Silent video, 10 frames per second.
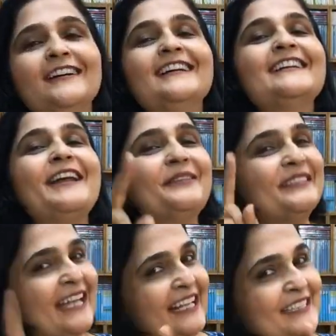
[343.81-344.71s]
Now
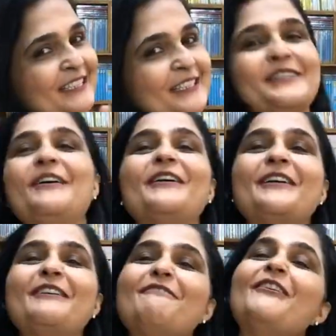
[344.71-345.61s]
that's a
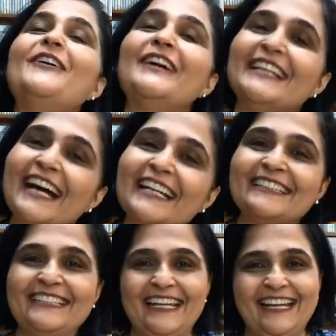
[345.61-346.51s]
story for another
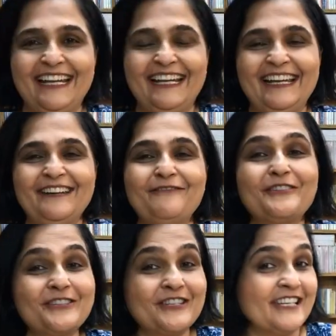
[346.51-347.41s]
day. For
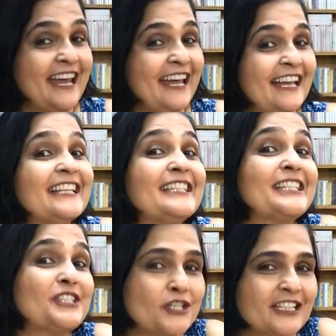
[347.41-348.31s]
today, it's
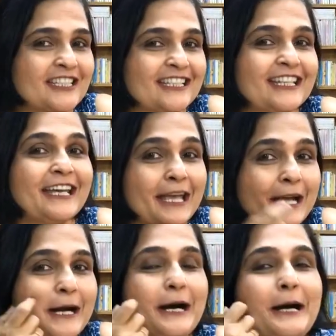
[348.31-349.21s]
just the
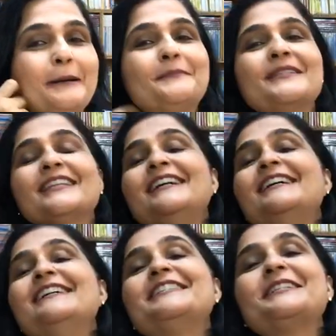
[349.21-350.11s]
hiccups.
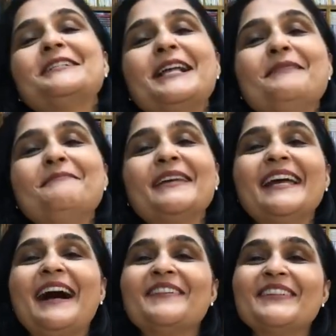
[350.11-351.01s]
So tell me,
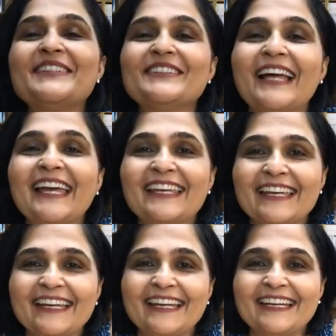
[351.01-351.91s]
how did you like
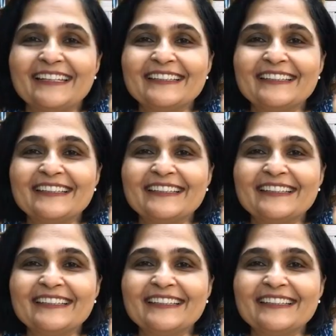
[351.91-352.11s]
it?